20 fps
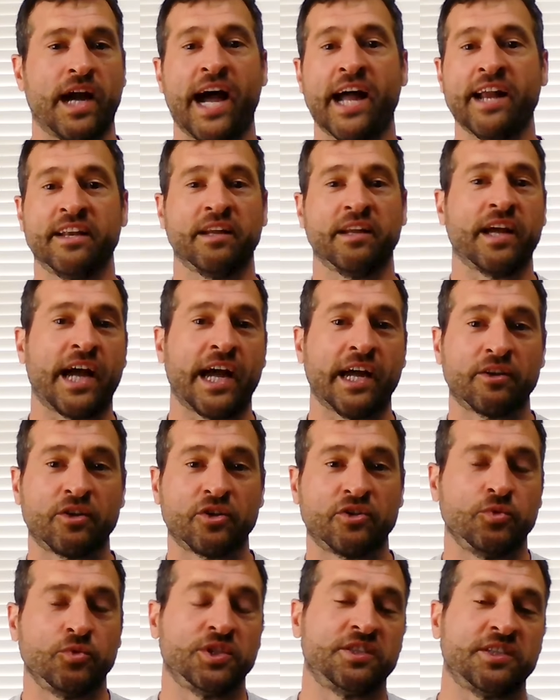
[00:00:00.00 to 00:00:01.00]
I
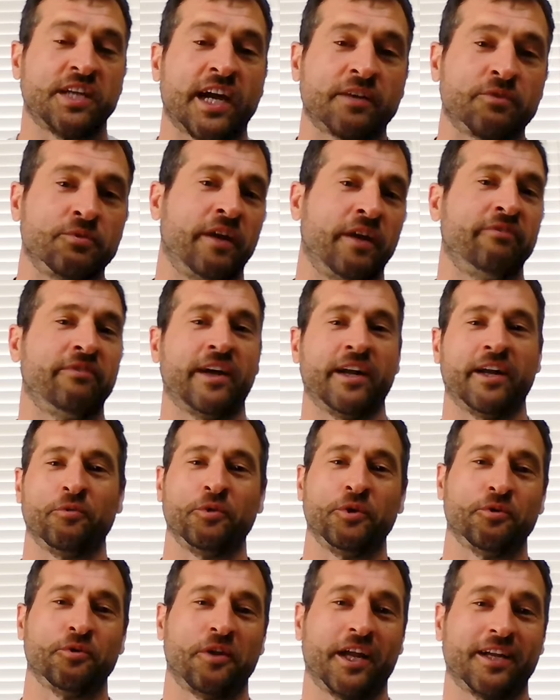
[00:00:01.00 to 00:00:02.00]
was shocked when I found out
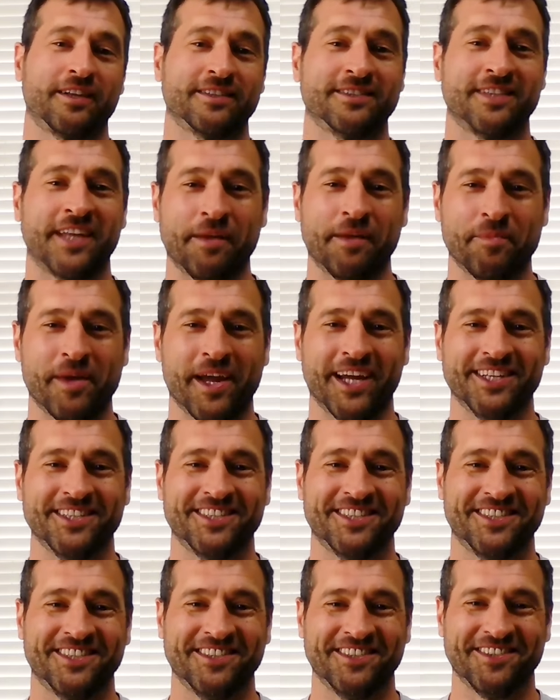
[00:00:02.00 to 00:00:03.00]
we were like the same
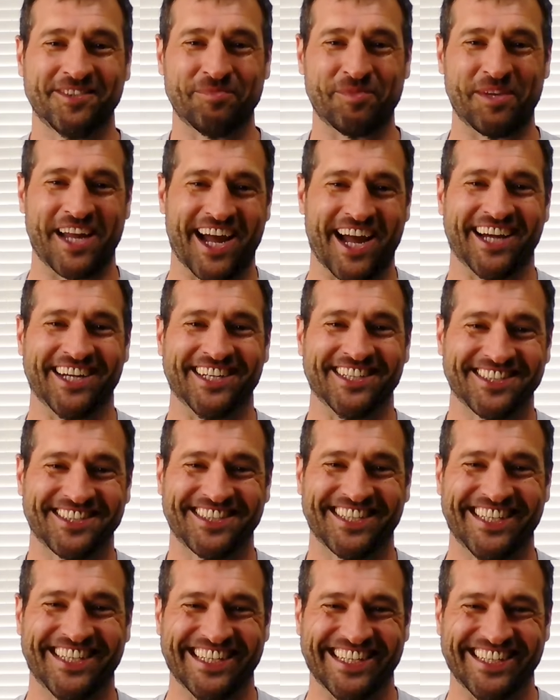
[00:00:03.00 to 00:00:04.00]
age, to be
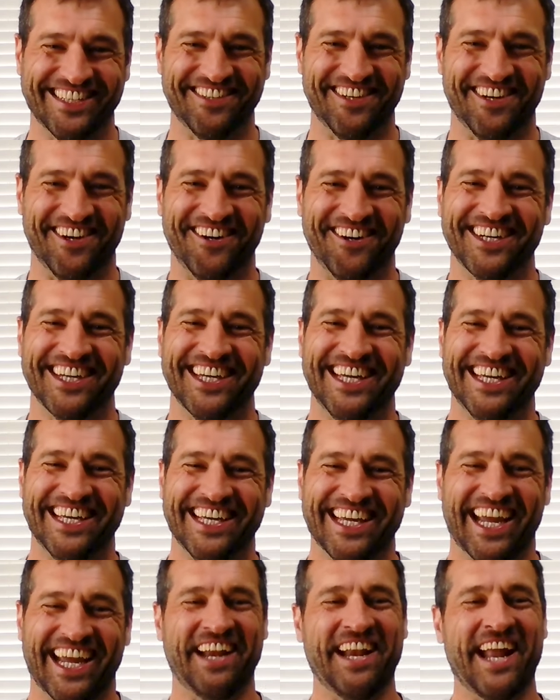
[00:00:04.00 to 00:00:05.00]
honest, you know.
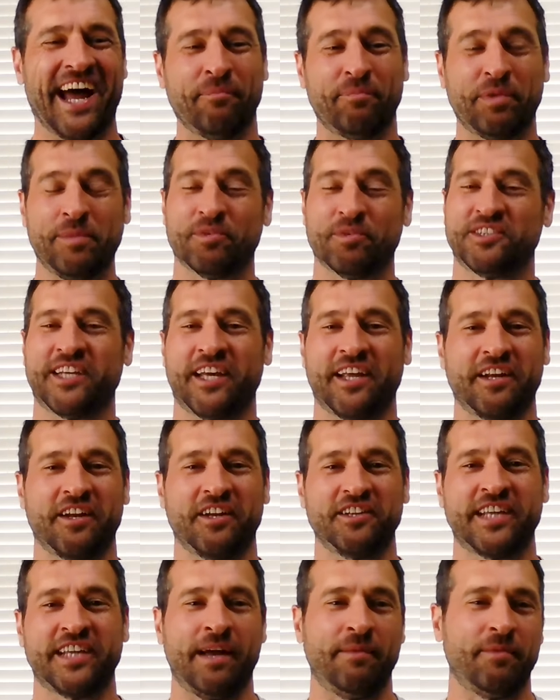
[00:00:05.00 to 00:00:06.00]
And now people tell it
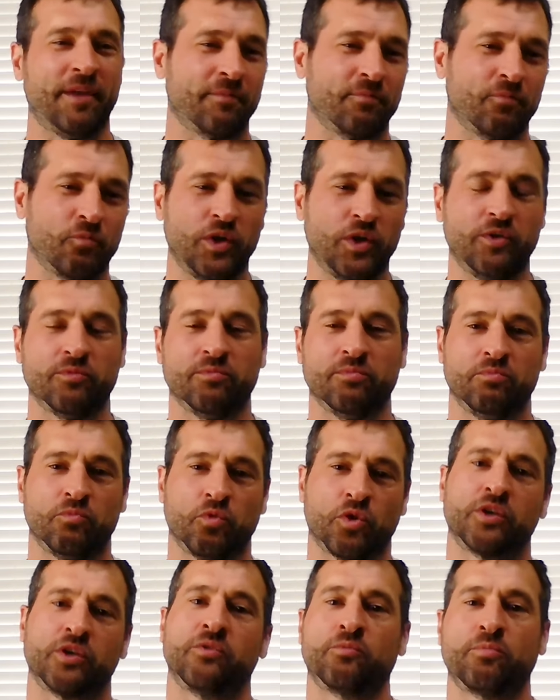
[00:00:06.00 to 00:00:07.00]
all the time, like
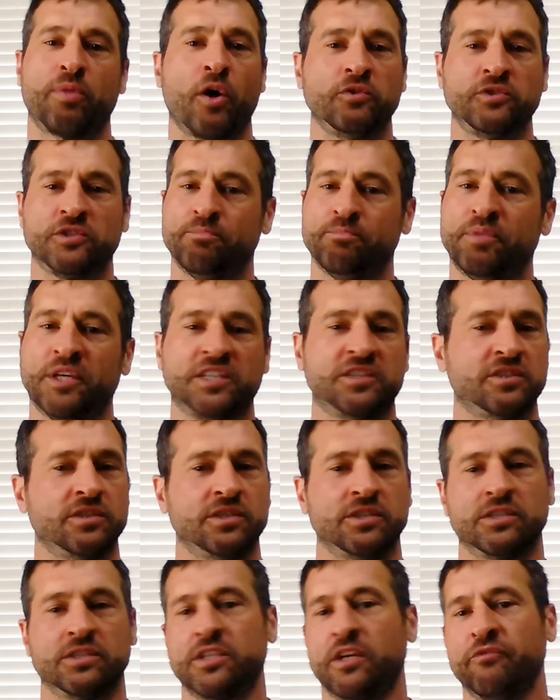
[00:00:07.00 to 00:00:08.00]
we're posting pictures
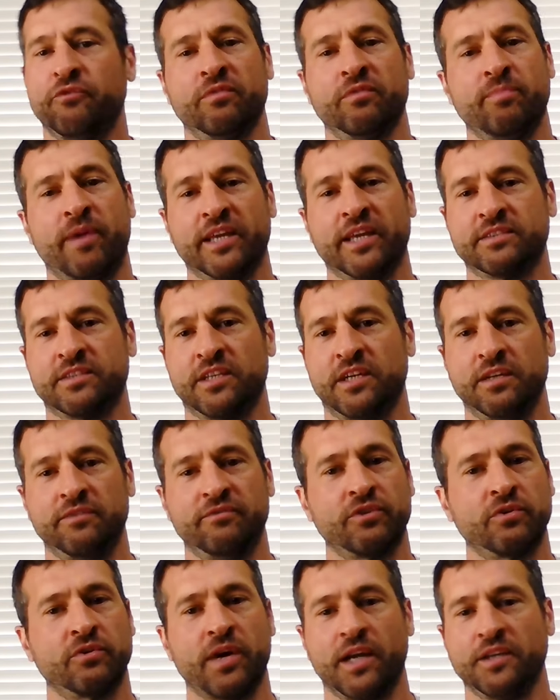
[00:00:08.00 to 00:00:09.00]
and stuff with my son
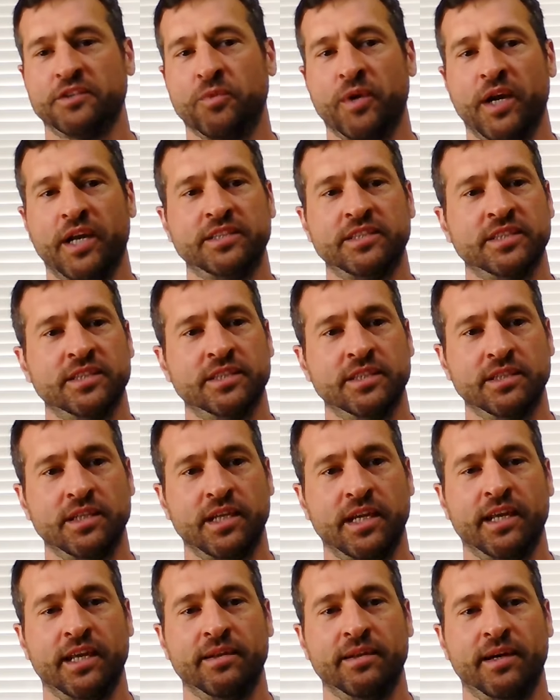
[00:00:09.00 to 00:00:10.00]
for graduation,
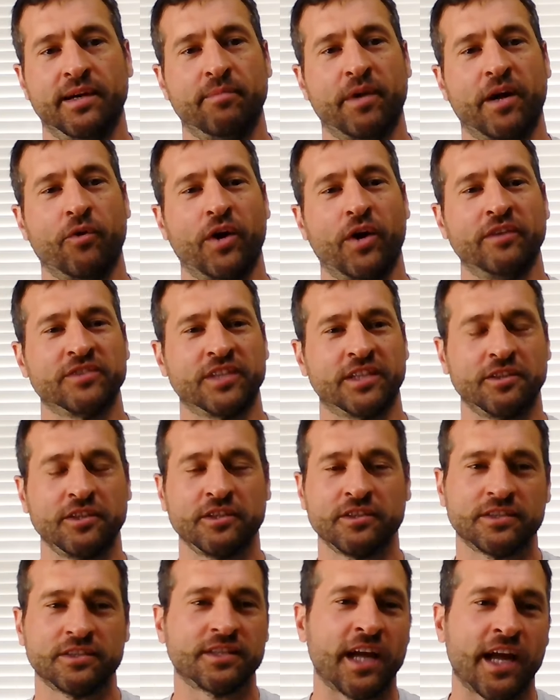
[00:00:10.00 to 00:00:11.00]
and my wife's like, look
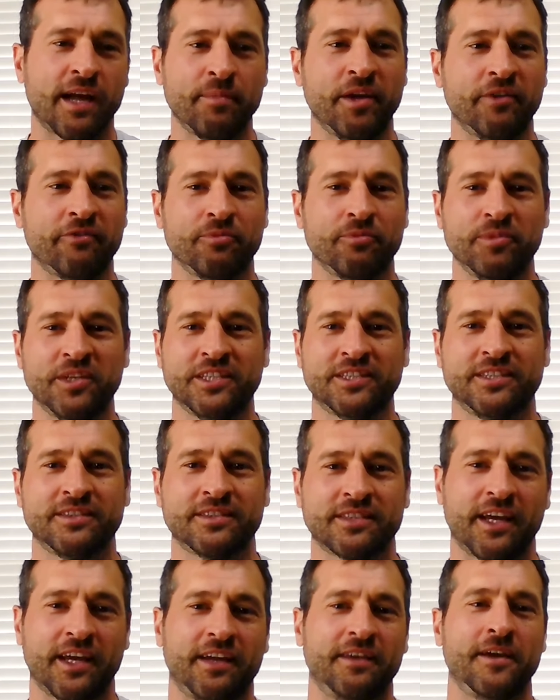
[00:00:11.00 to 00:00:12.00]
at this comment from this. She's
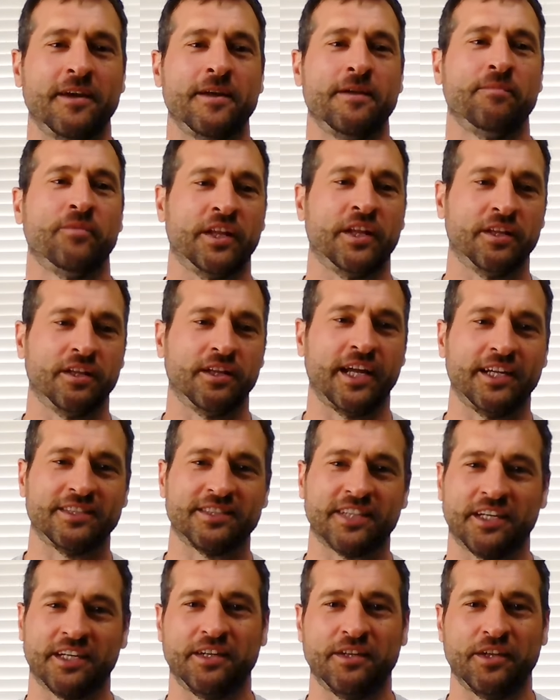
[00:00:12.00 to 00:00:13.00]
like, and the lady
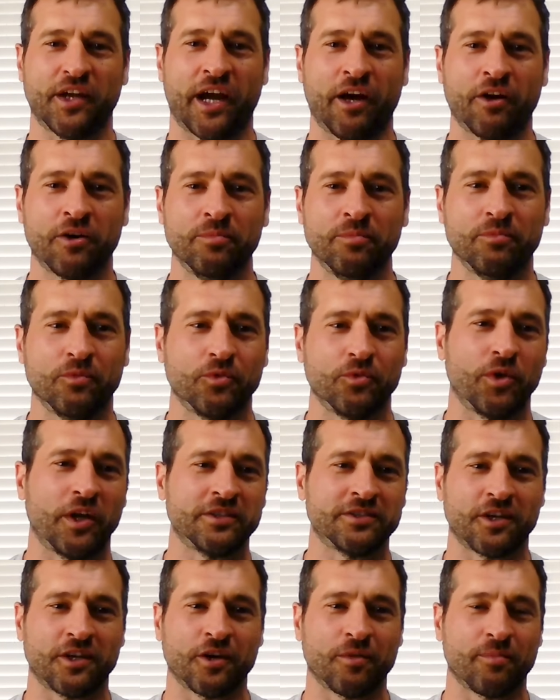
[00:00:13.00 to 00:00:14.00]
said, how come,
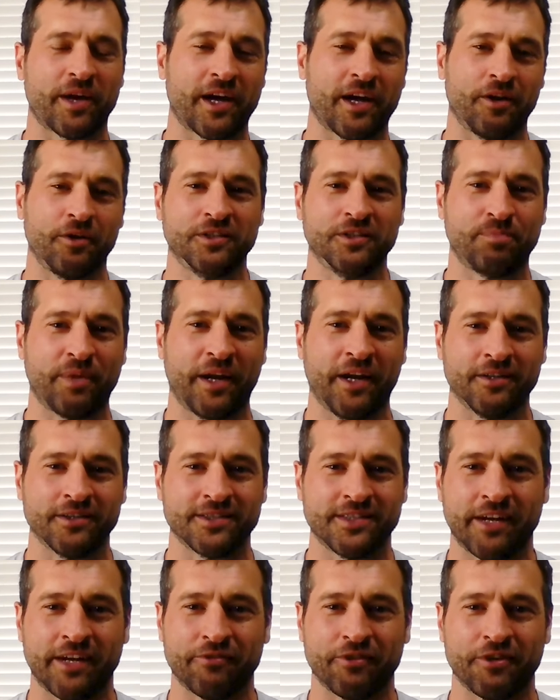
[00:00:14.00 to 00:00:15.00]
let's talk about how his
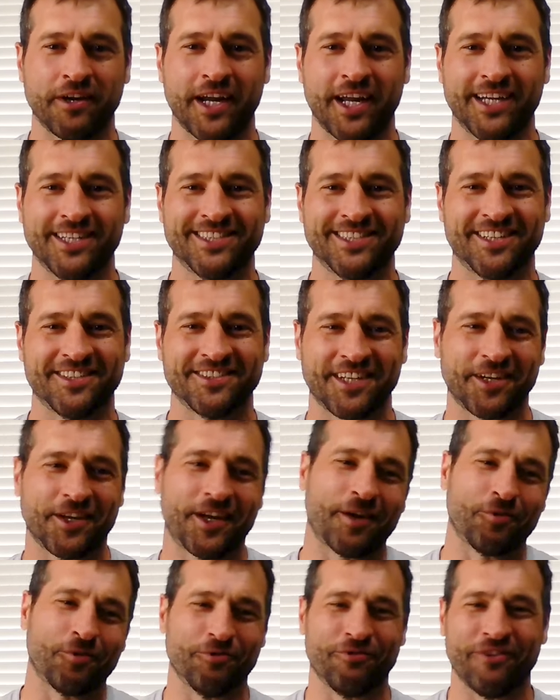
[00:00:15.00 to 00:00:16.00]
parents never age. And I was like,
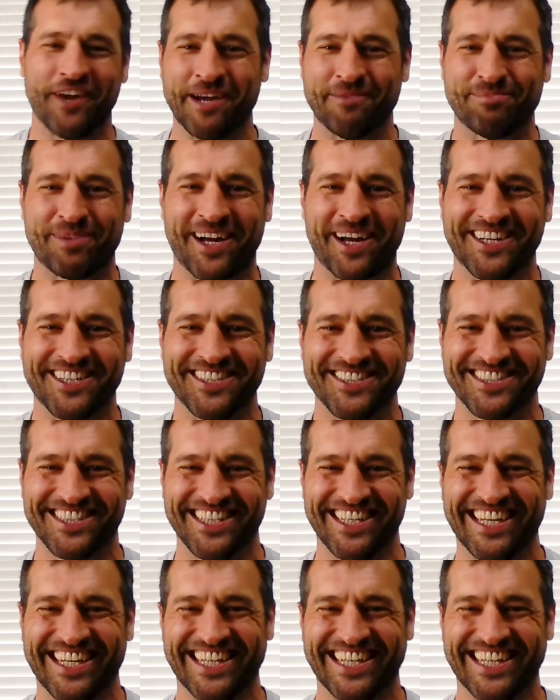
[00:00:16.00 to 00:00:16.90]
oh, we're vampires.